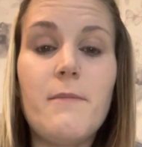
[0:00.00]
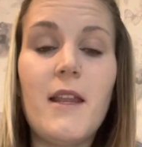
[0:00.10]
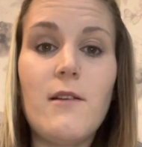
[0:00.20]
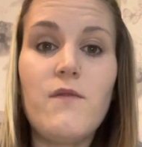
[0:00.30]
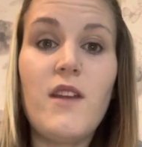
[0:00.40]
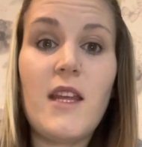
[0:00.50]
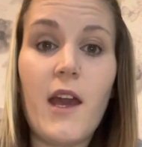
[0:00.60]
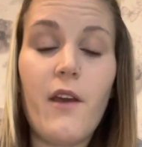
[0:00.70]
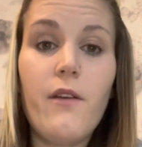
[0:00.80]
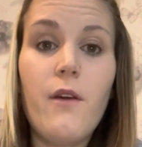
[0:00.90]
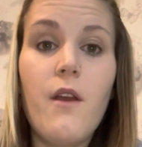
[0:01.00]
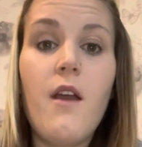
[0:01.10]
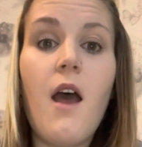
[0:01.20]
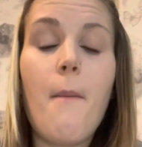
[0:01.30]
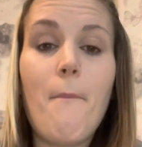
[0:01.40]
Pinnell's video
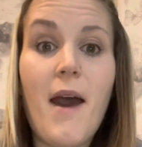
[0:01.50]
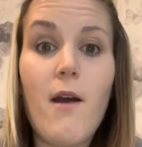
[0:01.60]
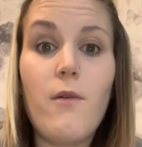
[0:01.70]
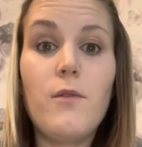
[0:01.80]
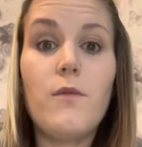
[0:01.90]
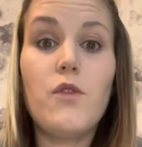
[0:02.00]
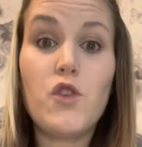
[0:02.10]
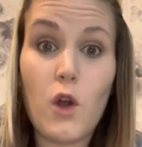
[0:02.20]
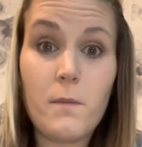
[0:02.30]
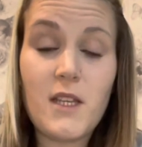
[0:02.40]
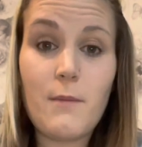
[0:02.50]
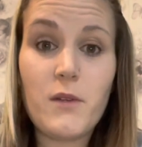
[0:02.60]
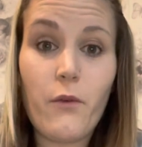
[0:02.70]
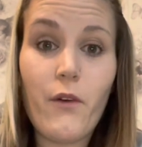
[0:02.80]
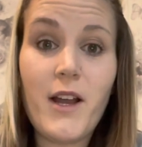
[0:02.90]
about top tips
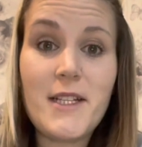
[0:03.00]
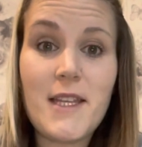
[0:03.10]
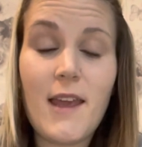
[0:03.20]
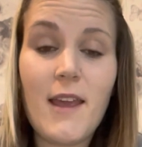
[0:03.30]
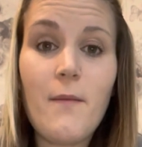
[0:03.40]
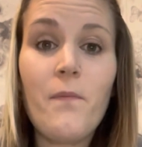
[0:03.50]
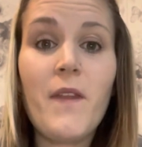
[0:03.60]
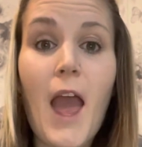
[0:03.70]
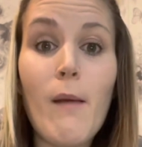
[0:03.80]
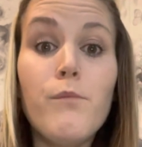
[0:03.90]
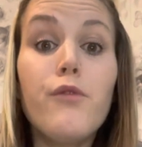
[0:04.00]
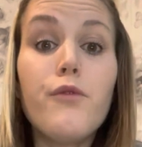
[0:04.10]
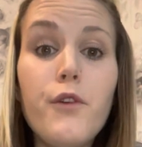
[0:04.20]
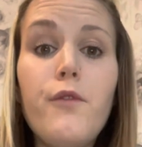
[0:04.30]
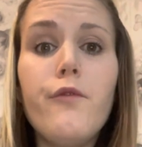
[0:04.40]
for writing and
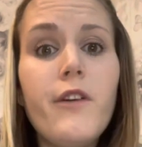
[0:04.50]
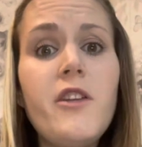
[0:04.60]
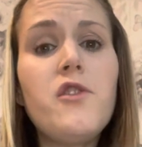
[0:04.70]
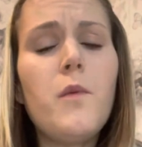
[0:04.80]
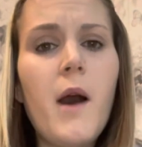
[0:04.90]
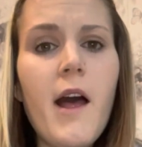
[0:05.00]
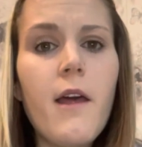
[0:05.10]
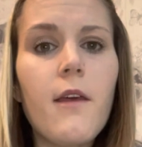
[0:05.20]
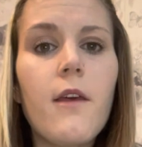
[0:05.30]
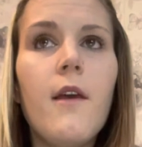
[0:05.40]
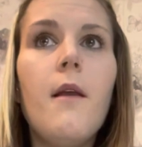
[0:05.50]
proofread your work,